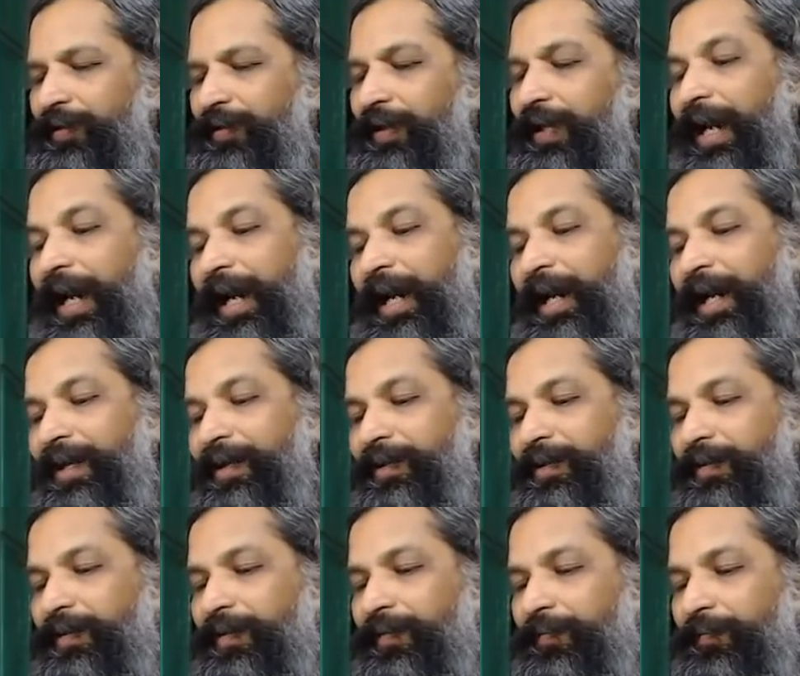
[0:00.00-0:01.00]

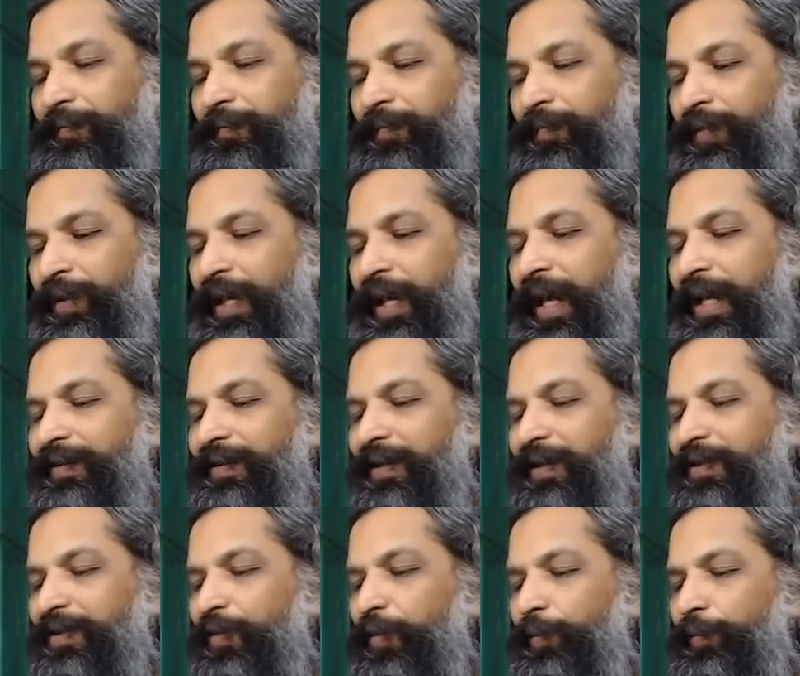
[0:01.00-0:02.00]
And as a
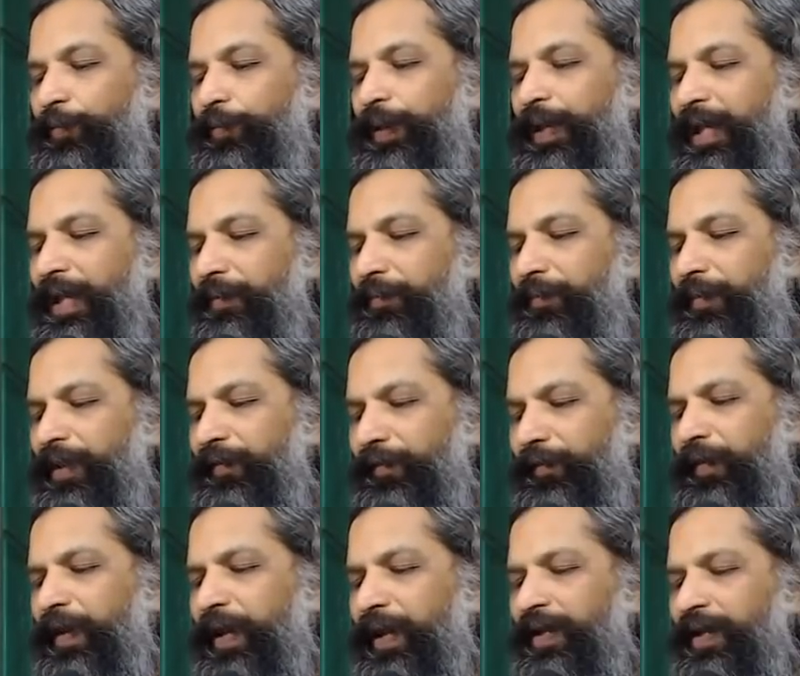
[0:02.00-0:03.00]
supreme
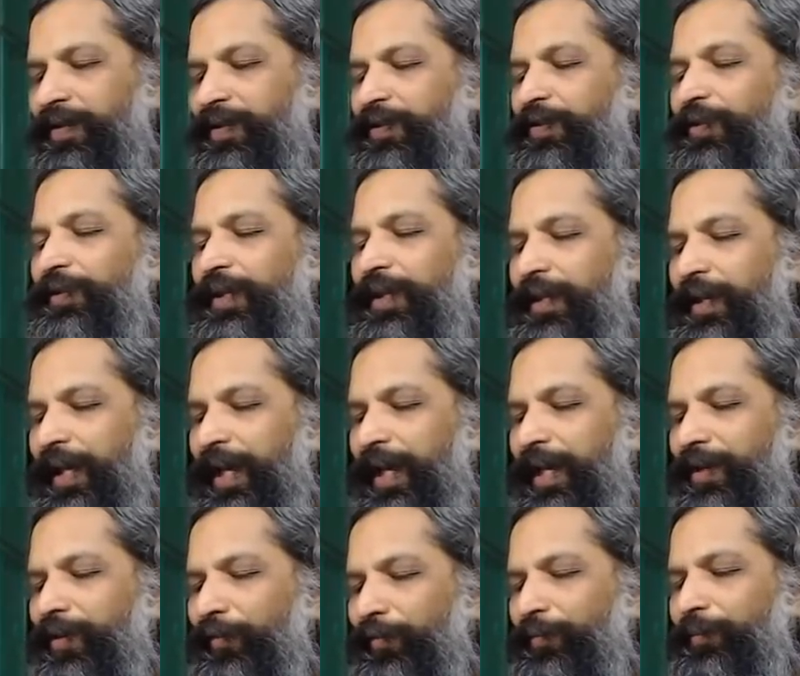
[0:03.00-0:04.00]
defiance to the
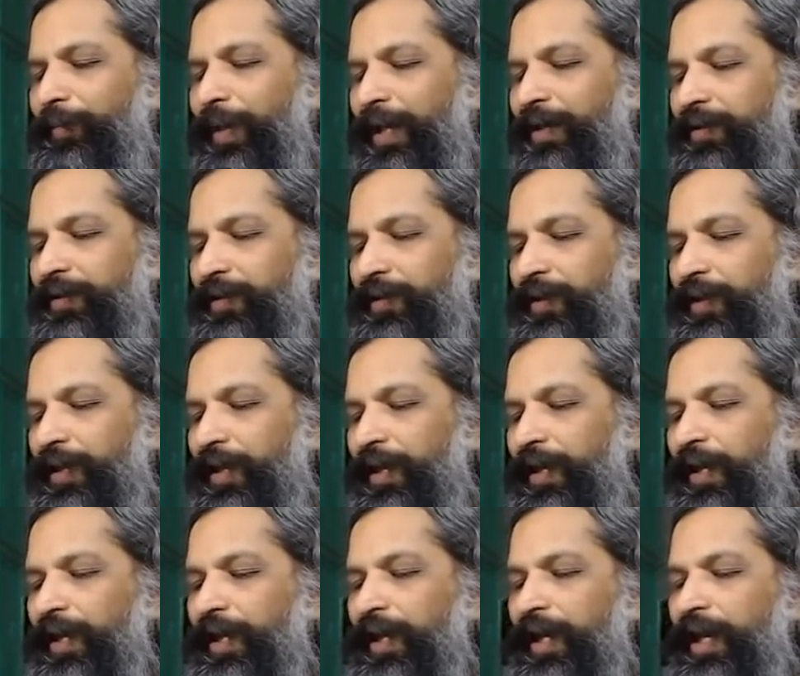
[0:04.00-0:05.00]
reign of matter,
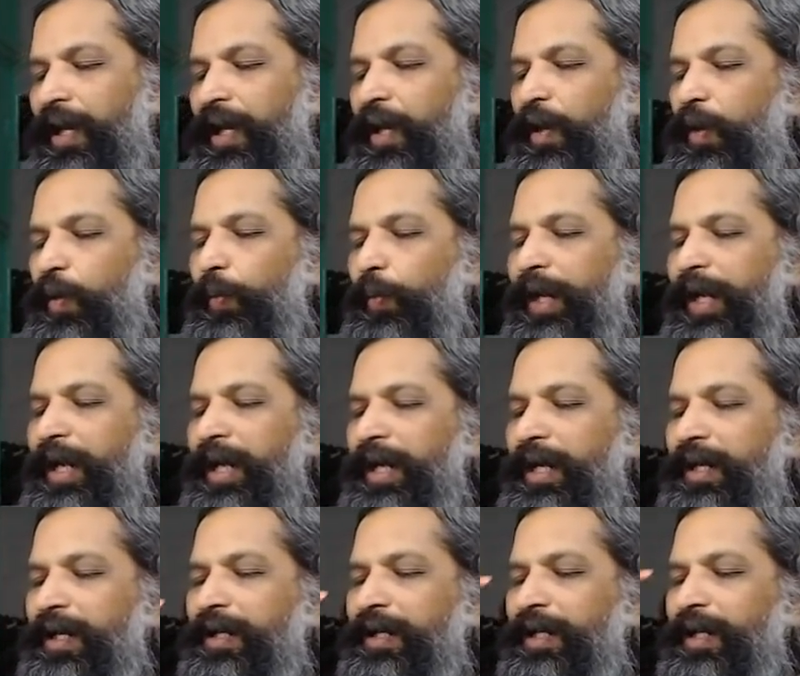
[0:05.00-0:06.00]

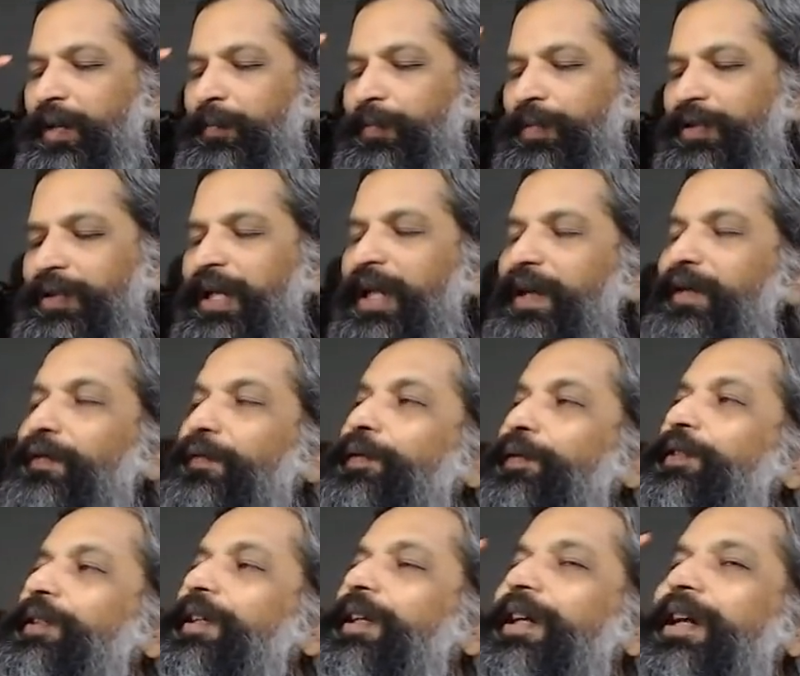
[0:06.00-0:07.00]
awaken himself
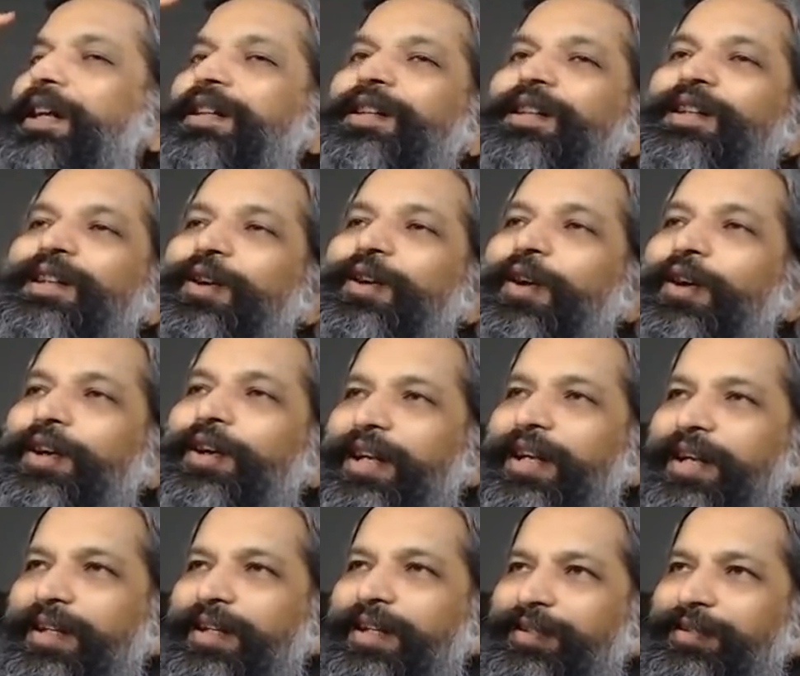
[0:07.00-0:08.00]
to the hidden
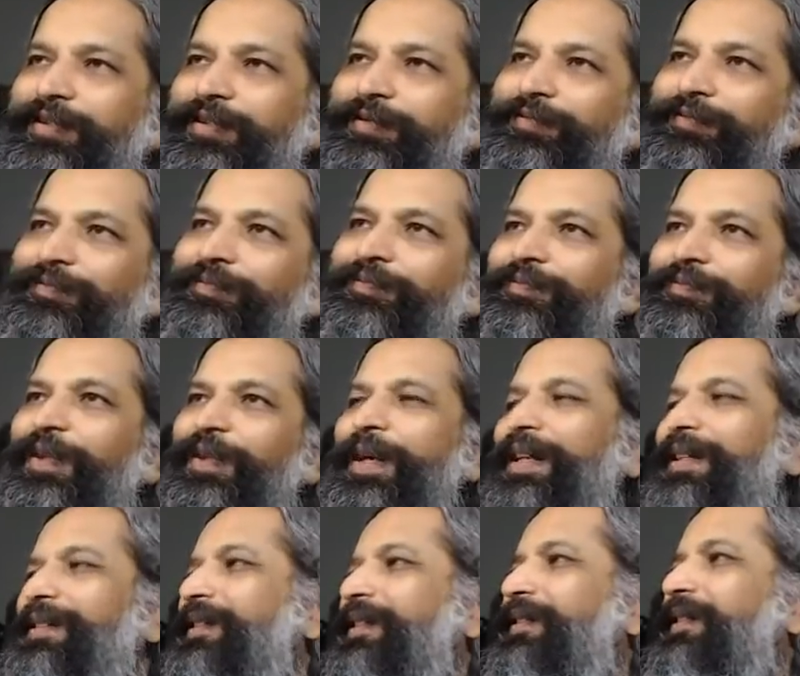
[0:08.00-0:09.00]
Godhead.
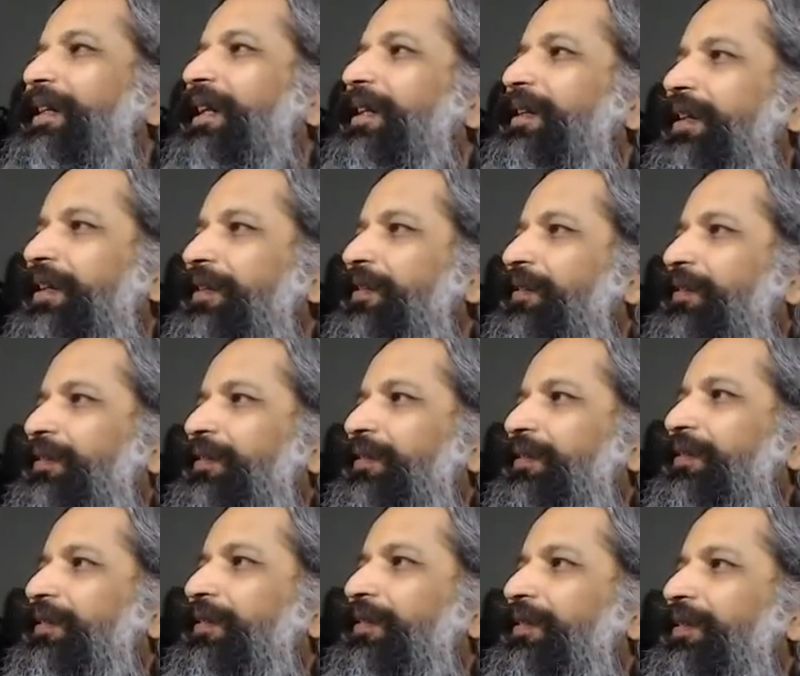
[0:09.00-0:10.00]
Where is this leading?
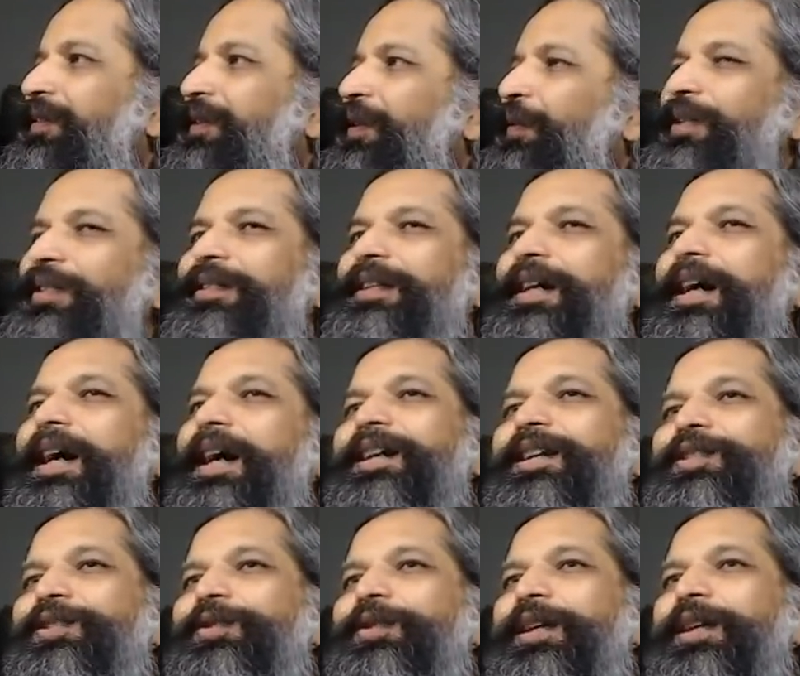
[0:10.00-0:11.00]
What's the
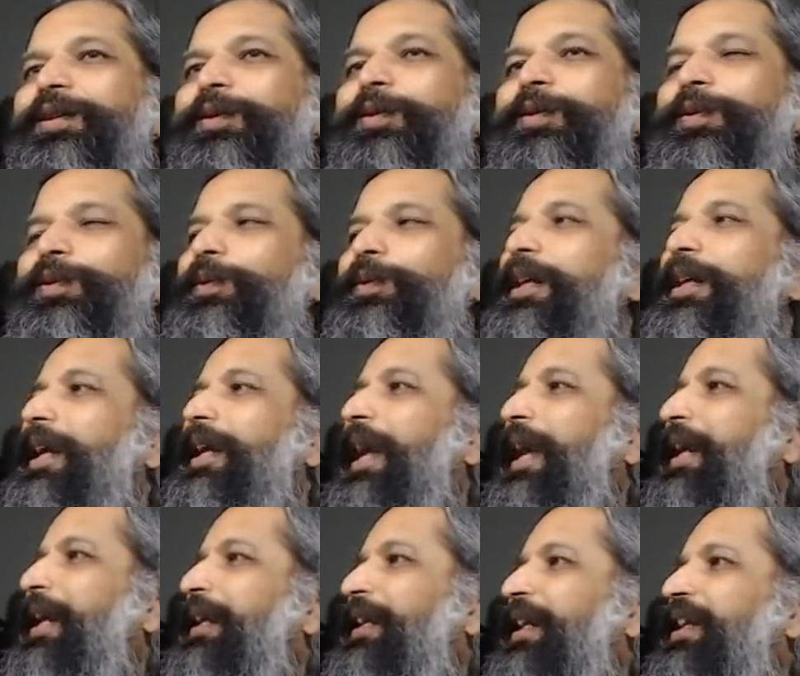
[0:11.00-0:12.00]
highest you can go to?
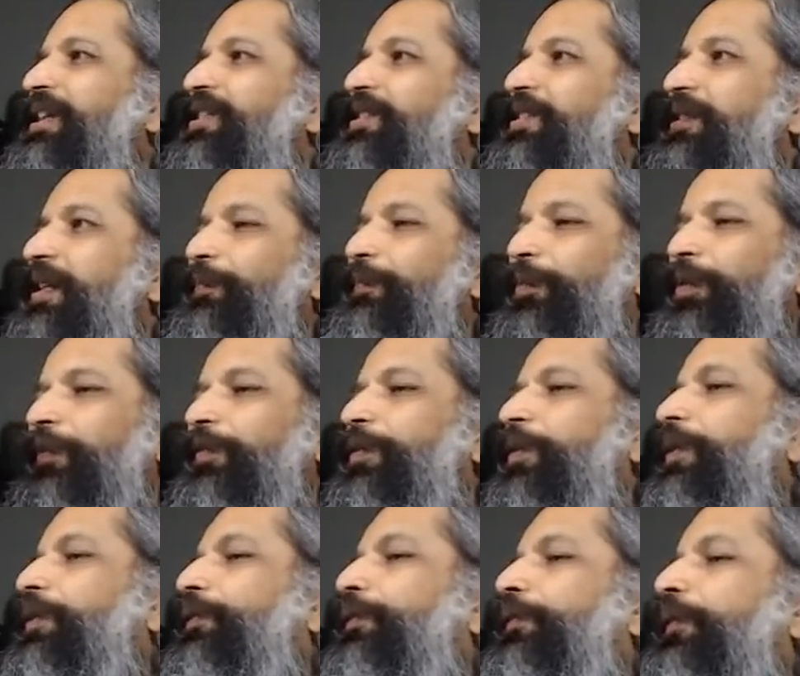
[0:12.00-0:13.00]
And at each step you have
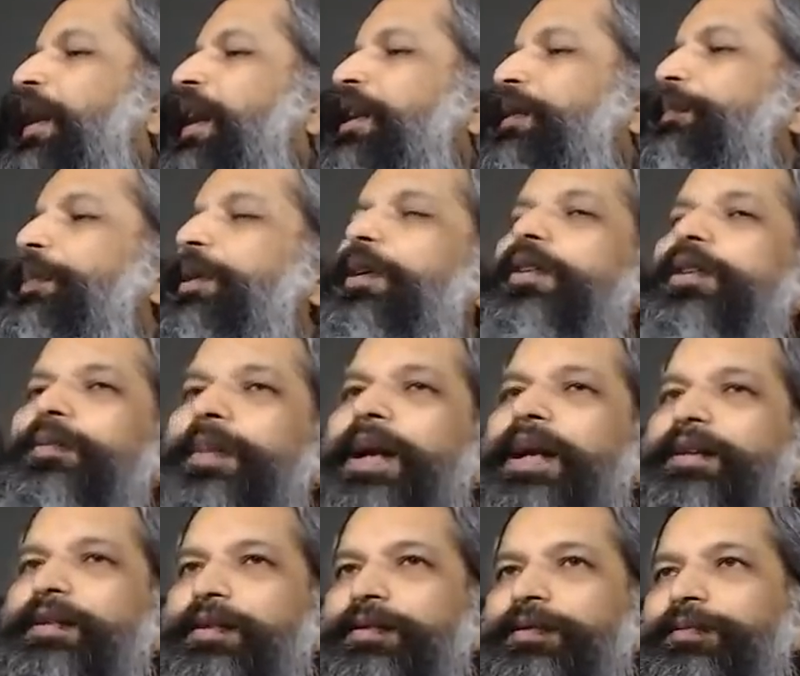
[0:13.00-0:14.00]
gone far beyond
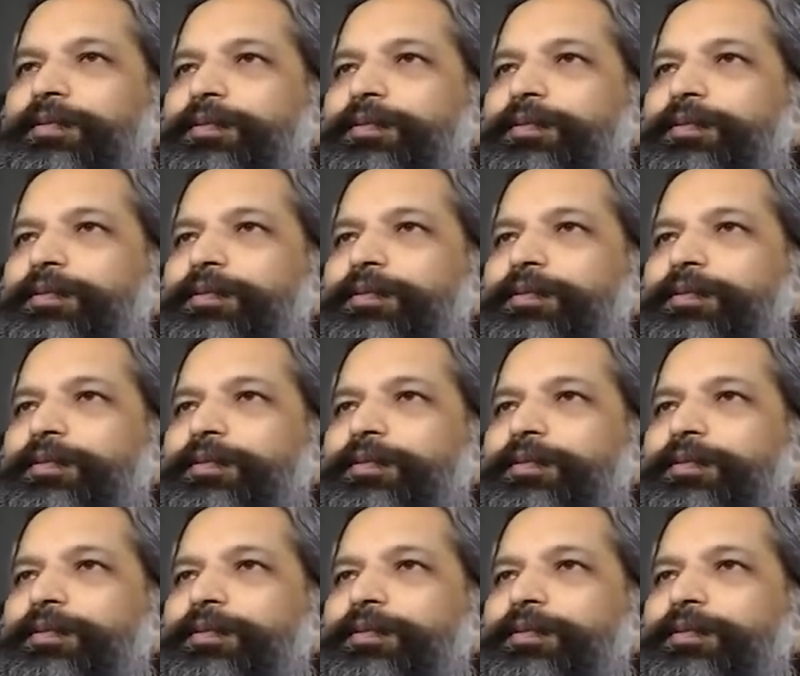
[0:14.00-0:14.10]
matter.